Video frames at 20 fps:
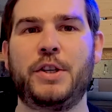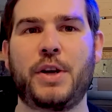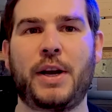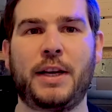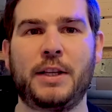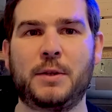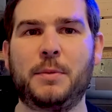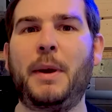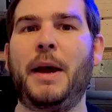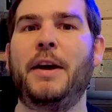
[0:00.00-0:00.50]

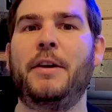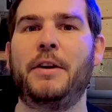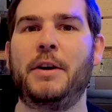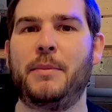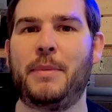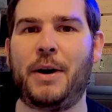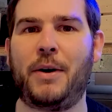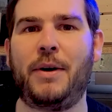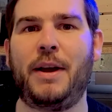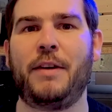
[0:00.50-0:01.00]
transparent
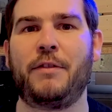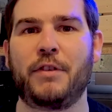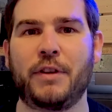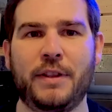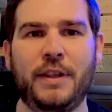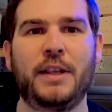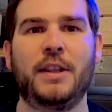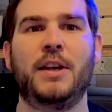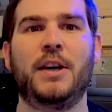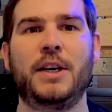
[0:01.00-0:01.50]
about
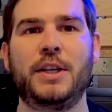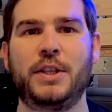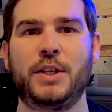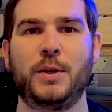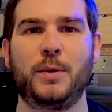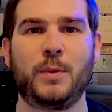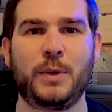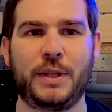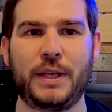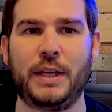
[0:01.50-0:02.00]
everything that I
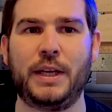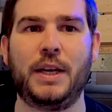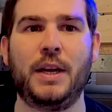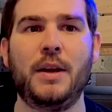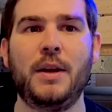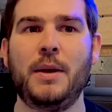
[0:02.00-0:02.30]
do within